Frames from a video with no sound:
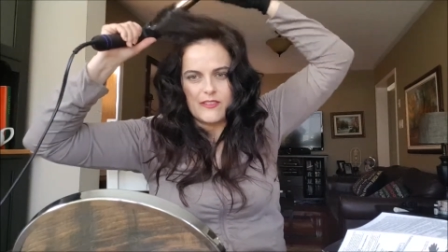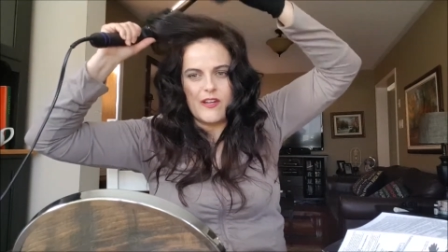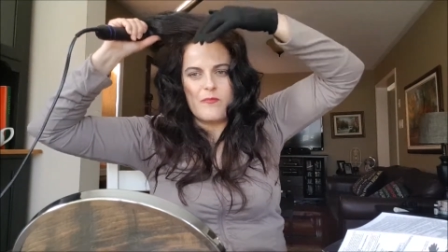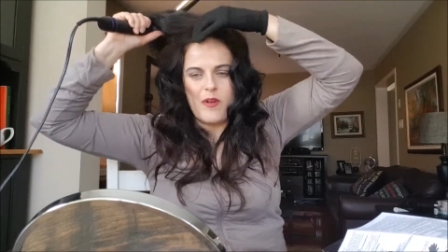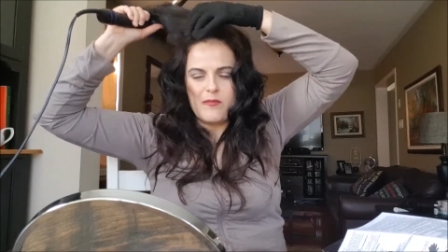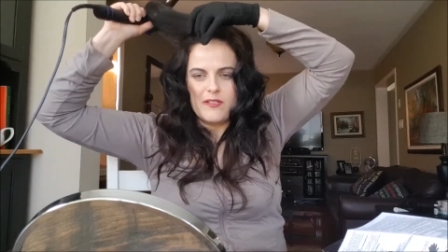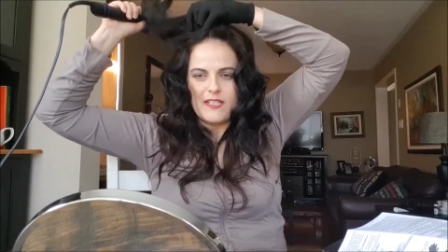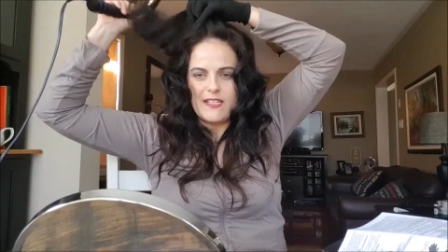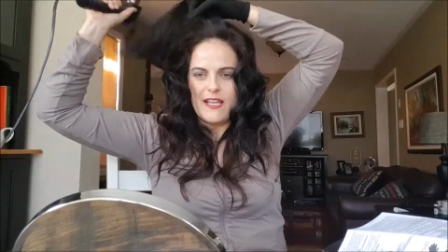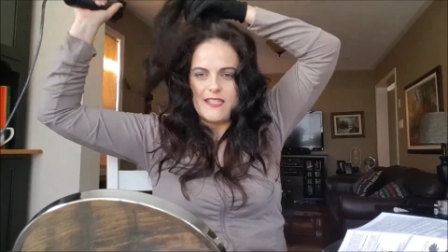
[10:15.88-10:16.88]
So I probably
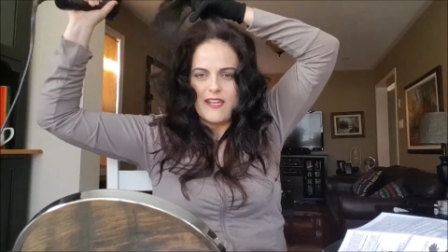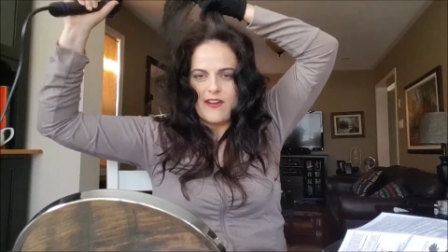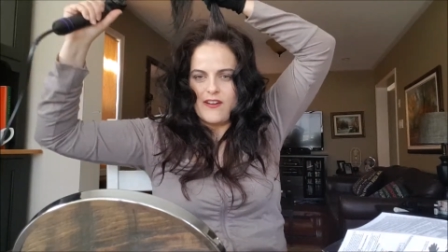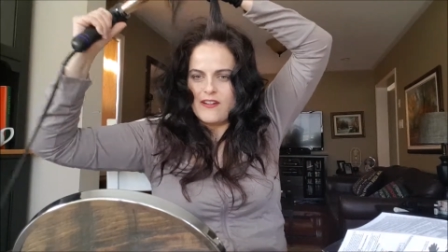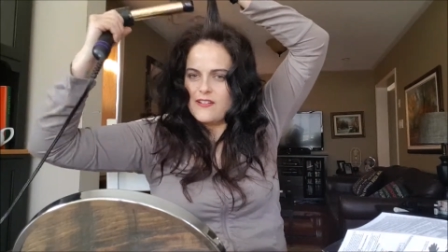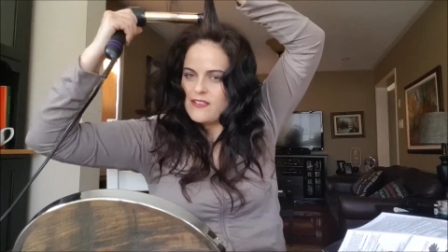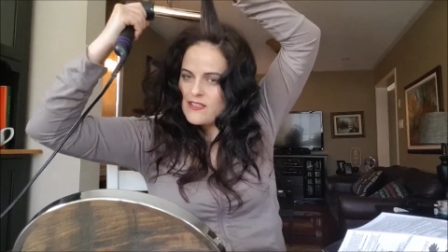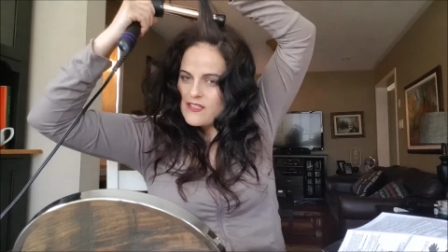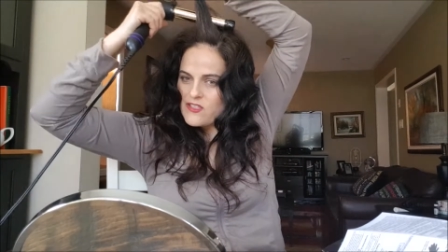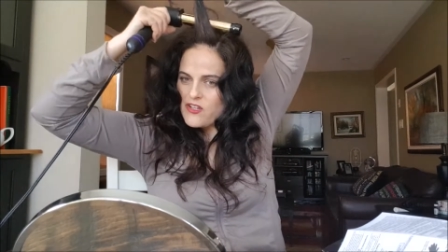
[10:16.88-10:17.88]
need less hair.
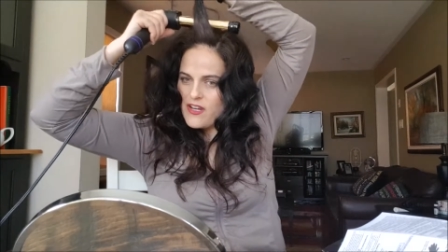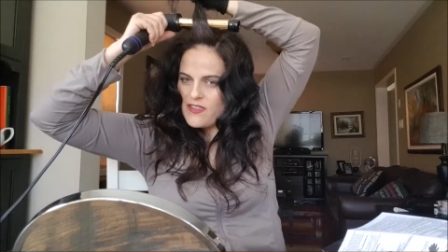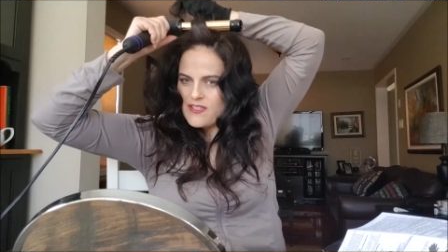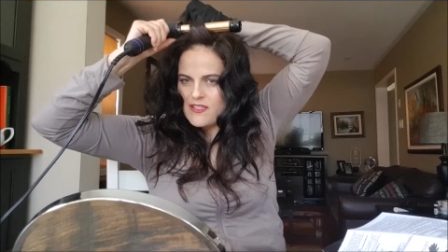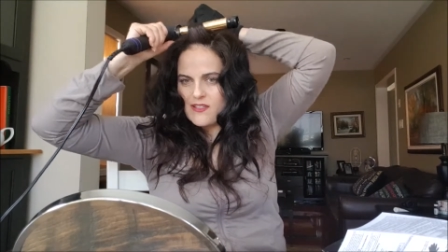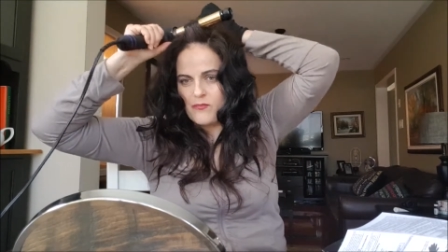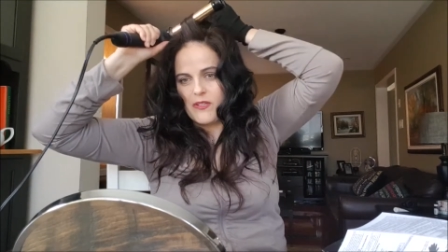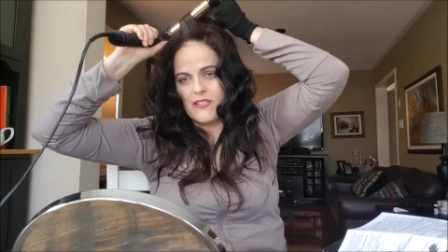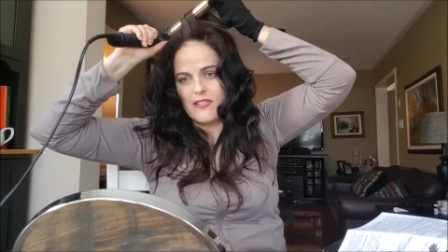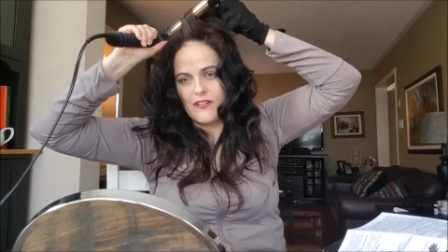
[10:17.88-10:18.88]
Let's try this little
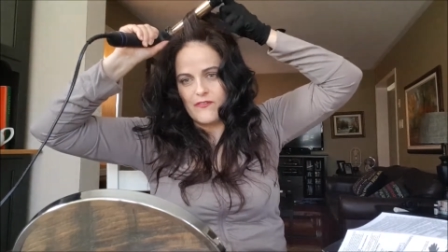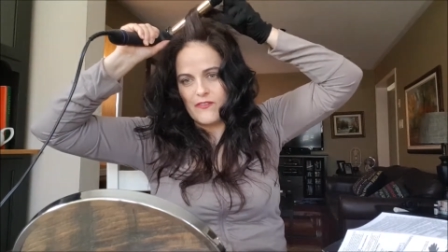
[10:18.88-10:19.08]
piece here